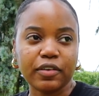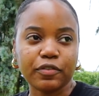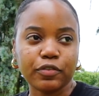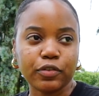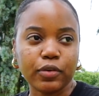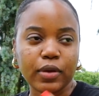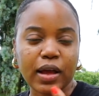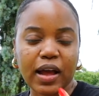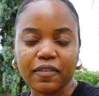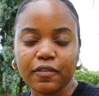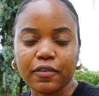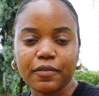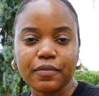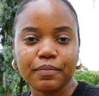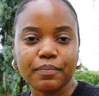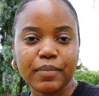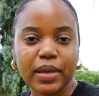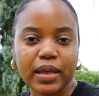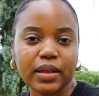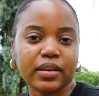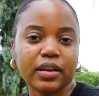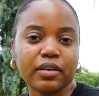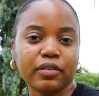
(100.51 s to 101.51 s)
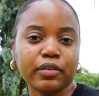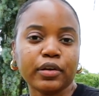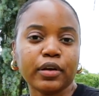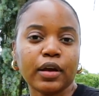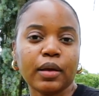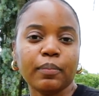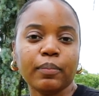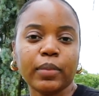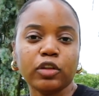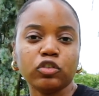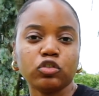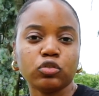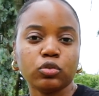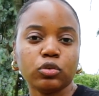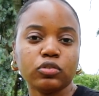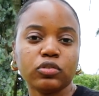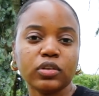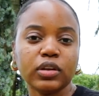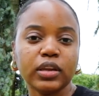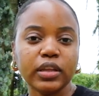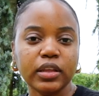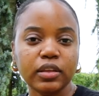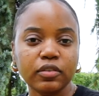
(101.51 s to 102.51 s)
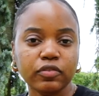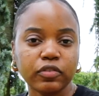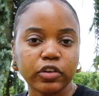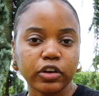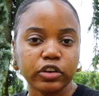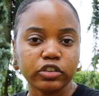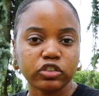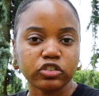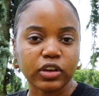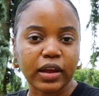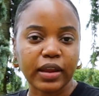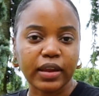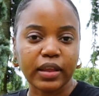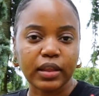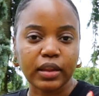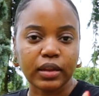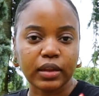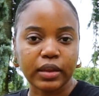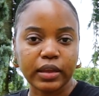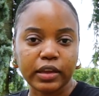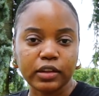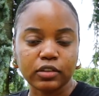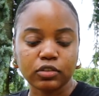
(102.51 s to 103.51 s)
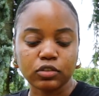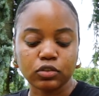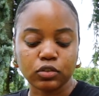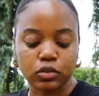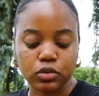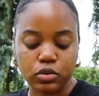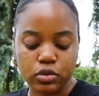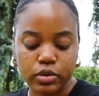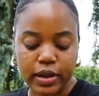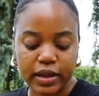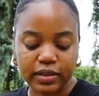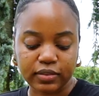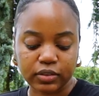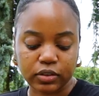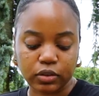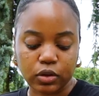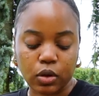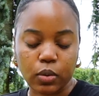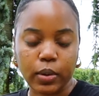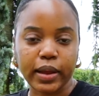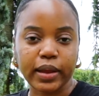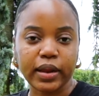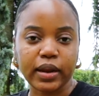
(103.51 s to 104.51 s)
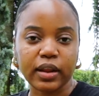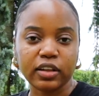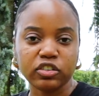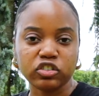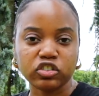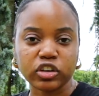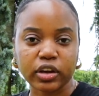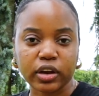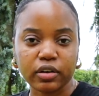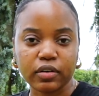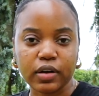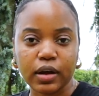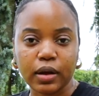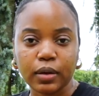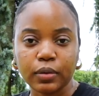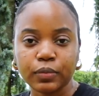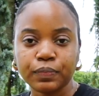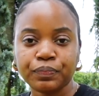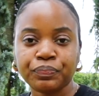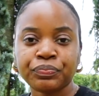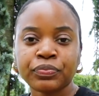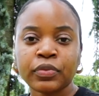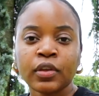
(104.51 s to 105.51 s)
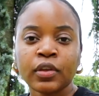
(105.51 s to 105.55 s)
If you haven't met Derica, I'm ensure to leave her channel linked so you guys could go ahead and check her out.